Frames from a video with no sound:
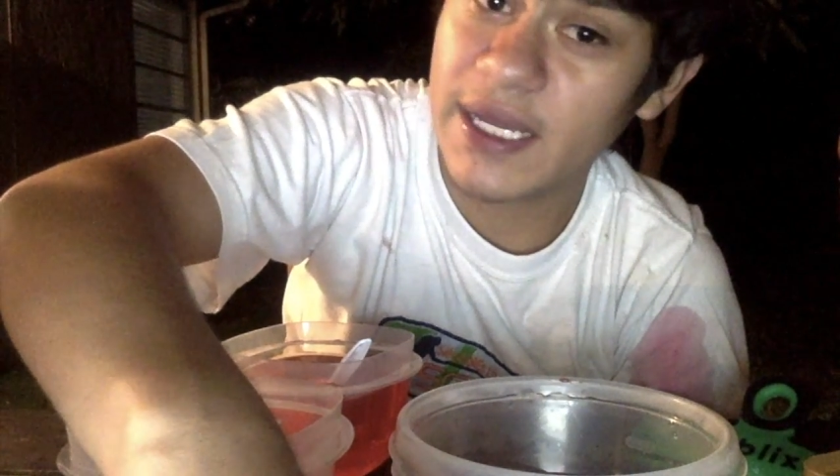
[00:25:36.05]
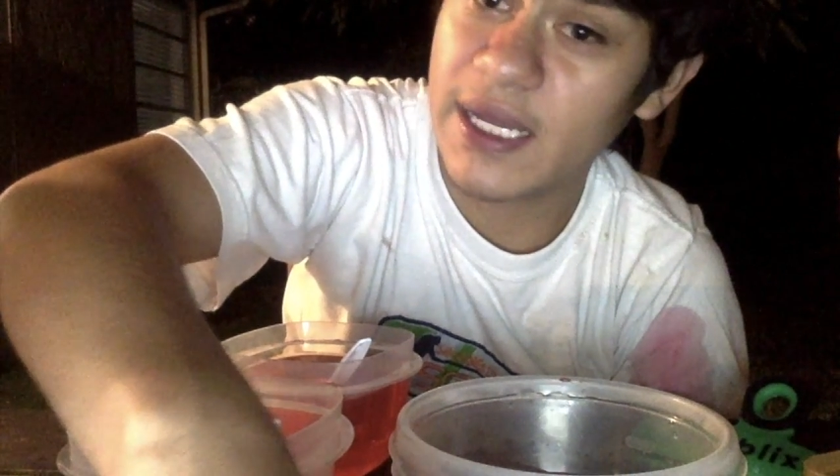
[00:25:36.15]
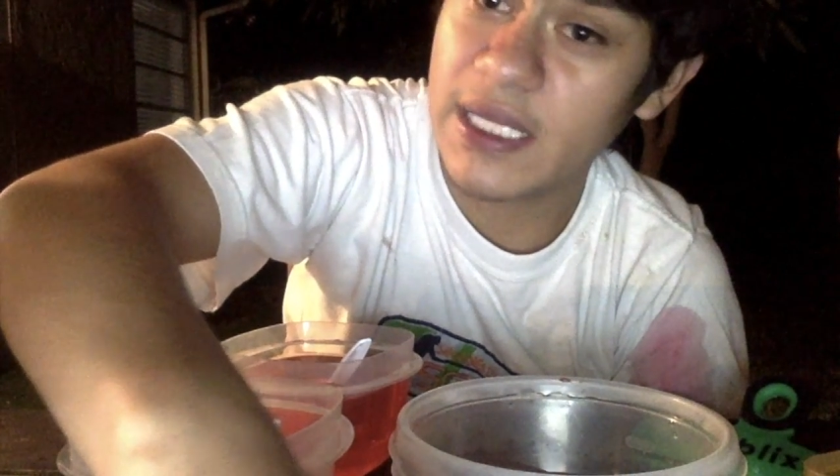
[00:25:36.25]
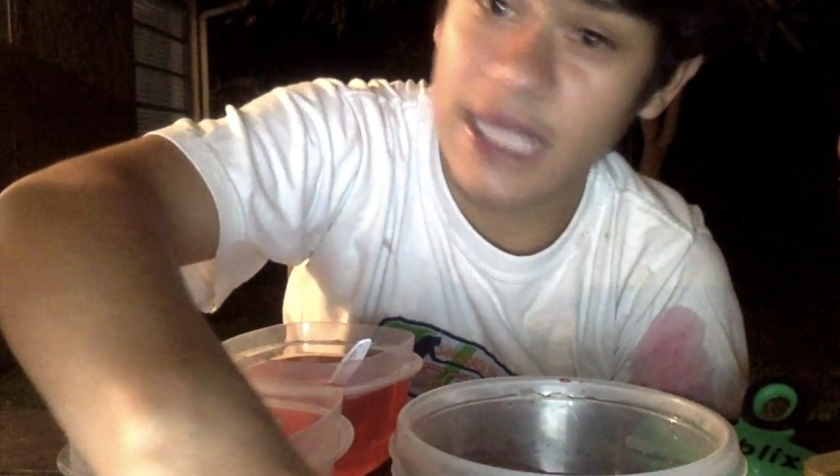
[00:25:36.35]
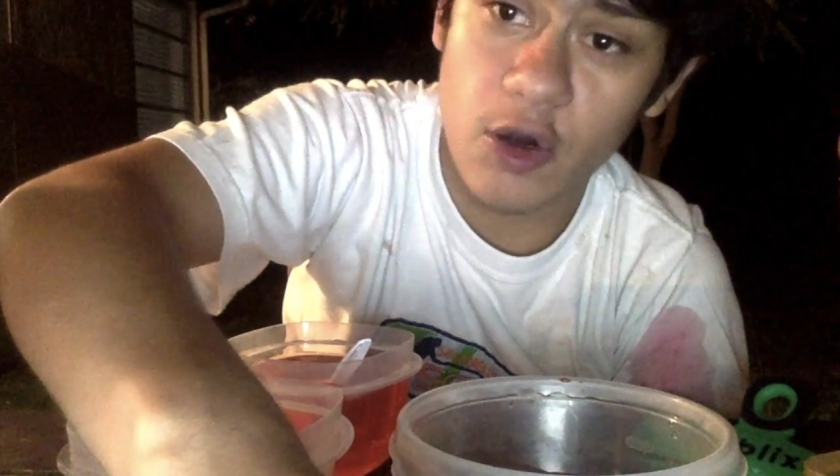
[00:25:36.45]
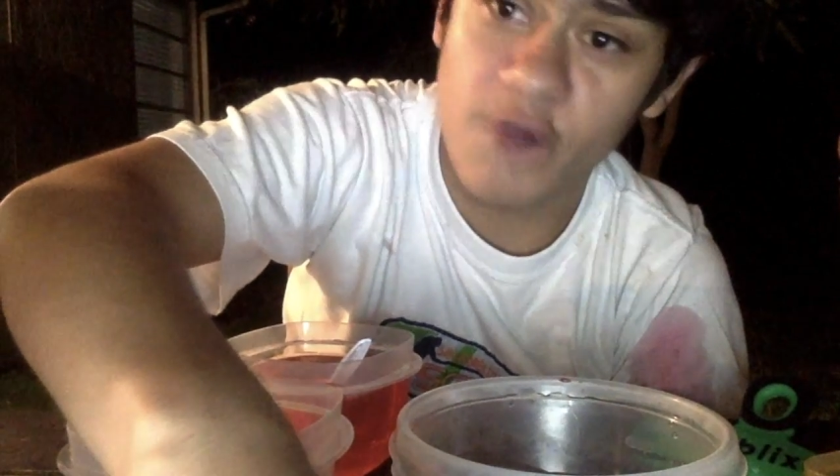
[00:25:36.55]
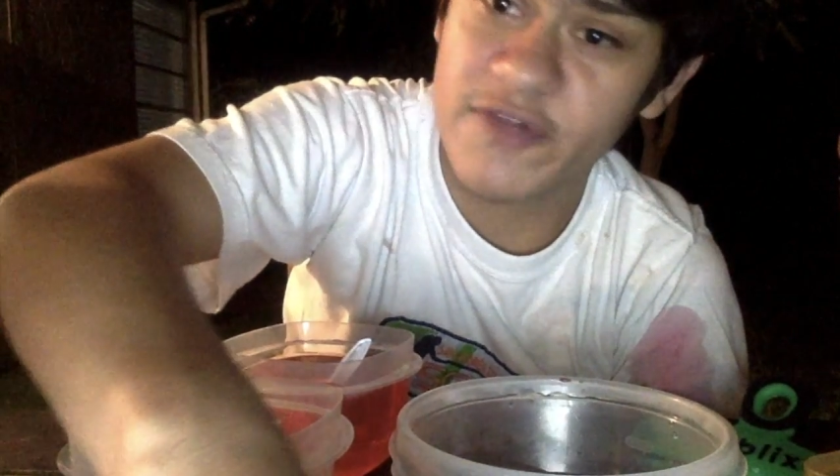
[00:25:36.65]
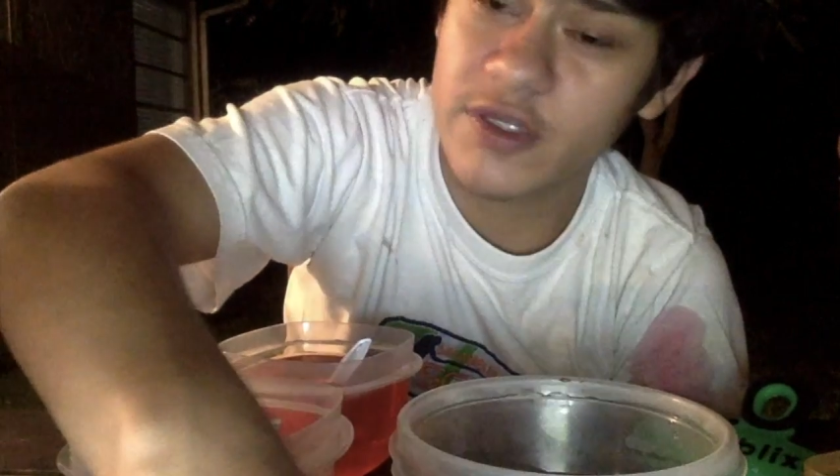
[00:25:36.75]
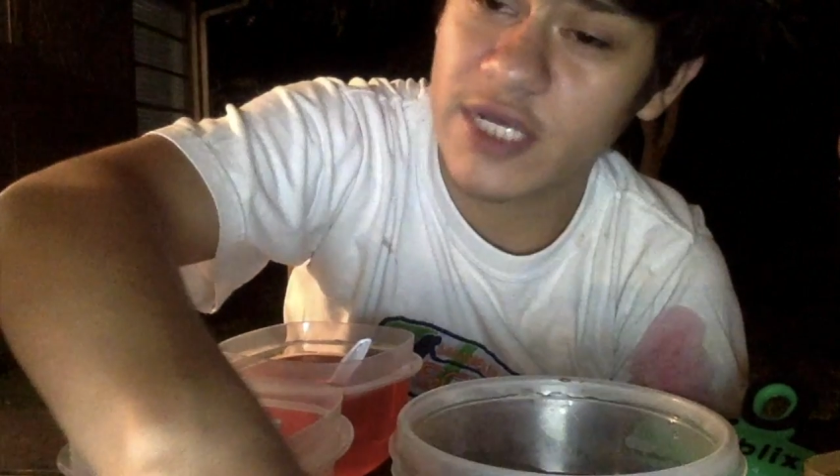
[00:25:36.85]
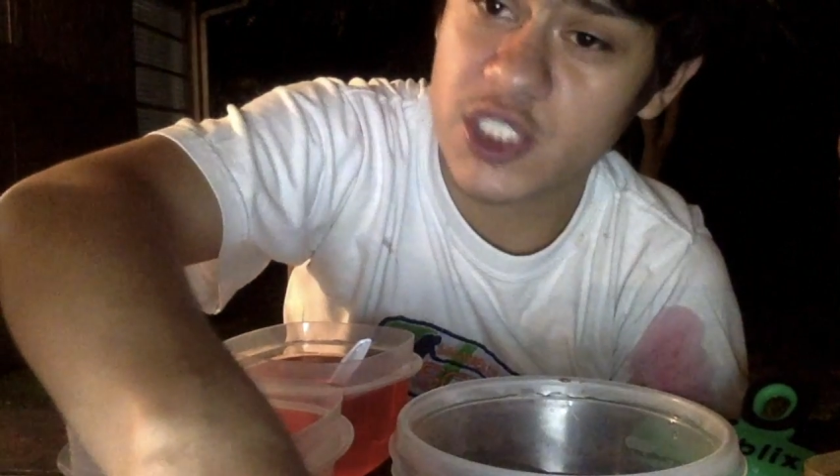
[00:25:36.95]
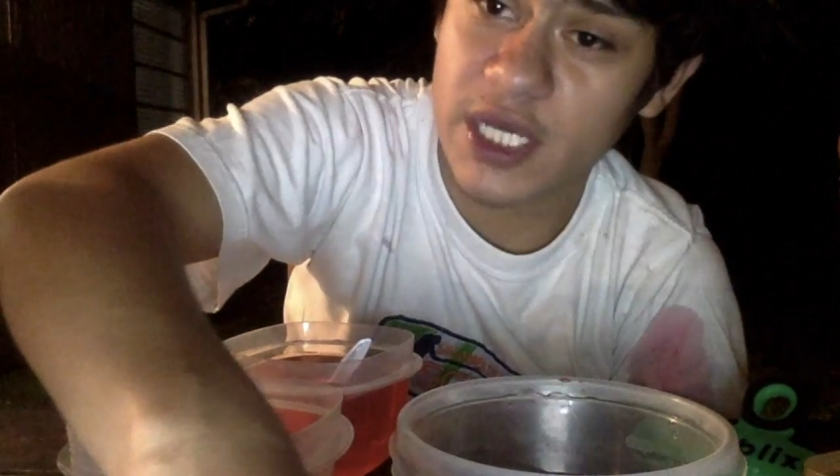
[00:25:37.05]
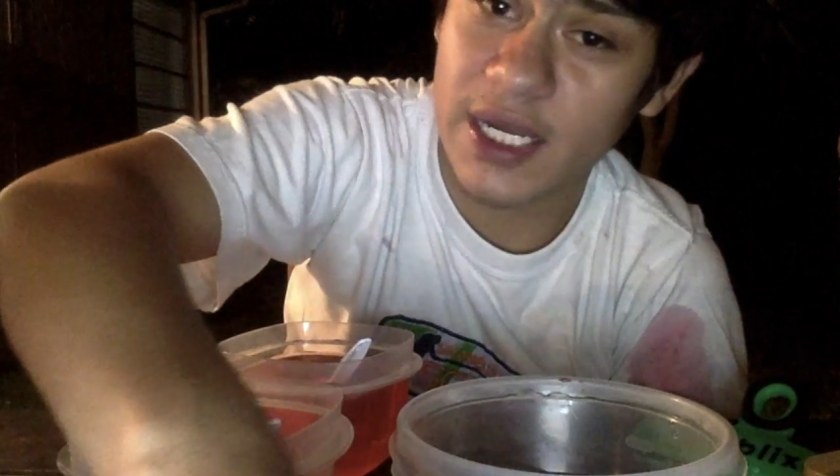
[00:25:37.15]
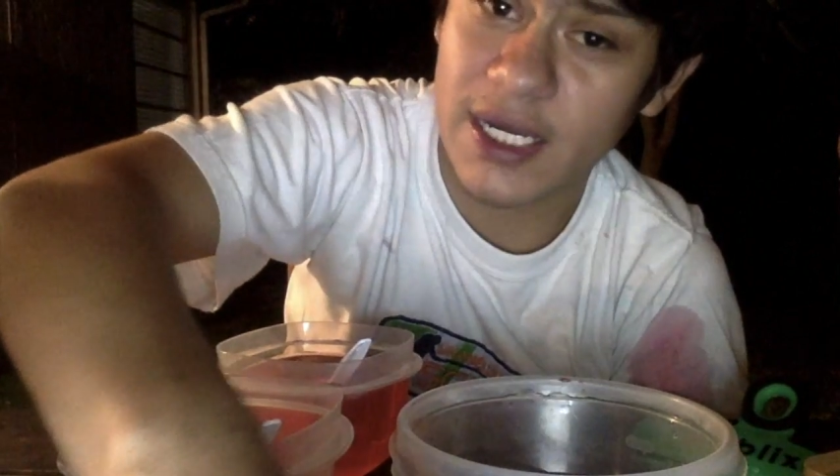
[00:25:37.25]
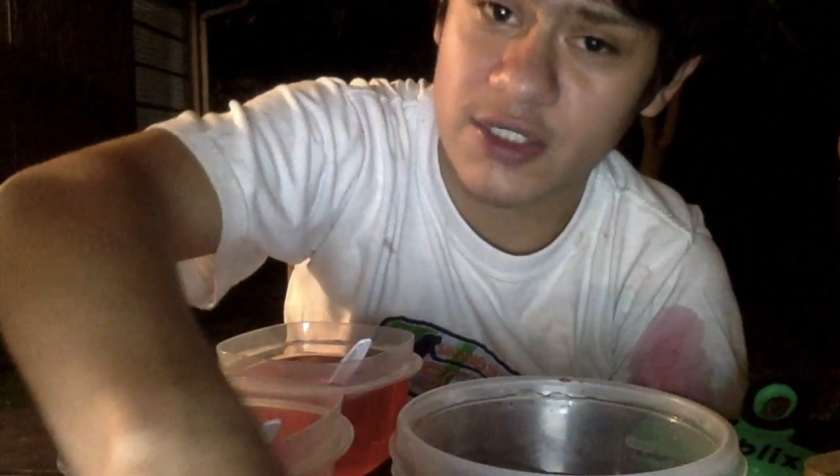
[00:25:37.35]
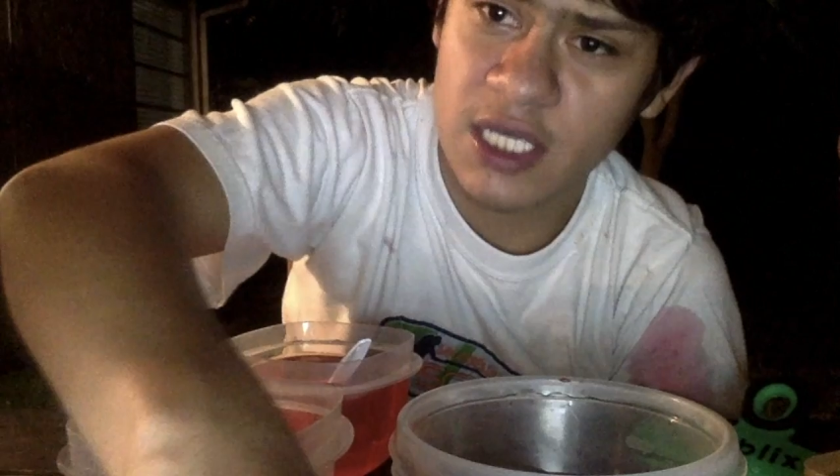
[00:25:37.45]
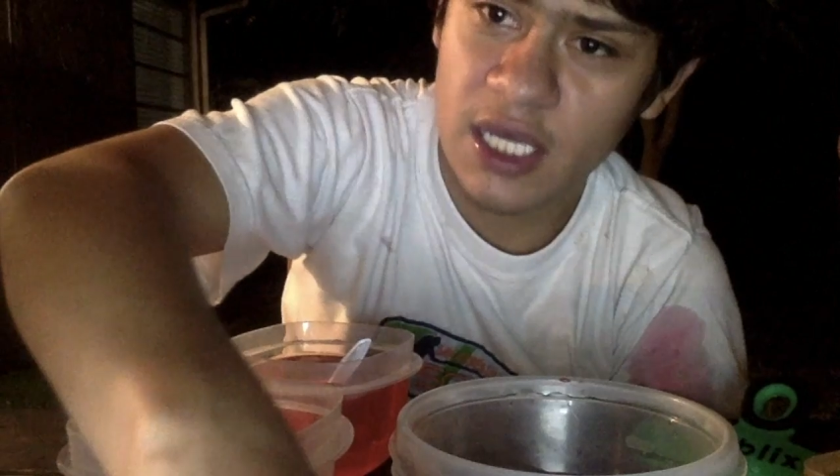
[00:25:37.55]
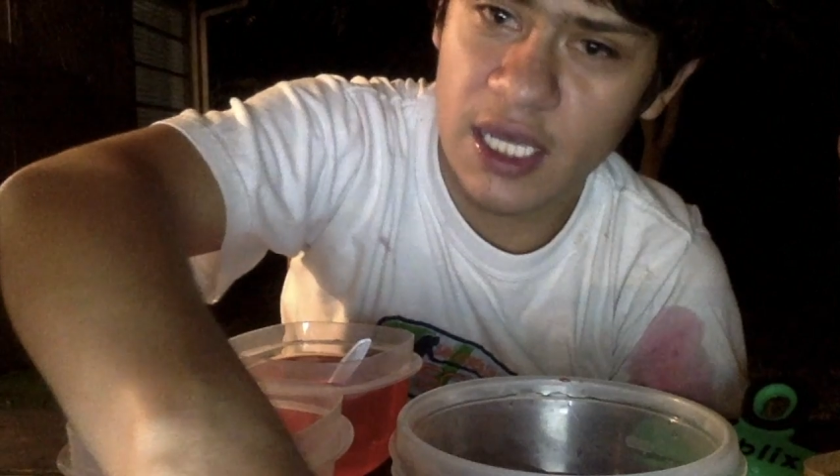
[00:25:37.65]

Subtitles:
And yeah, hopefully you guys check it out.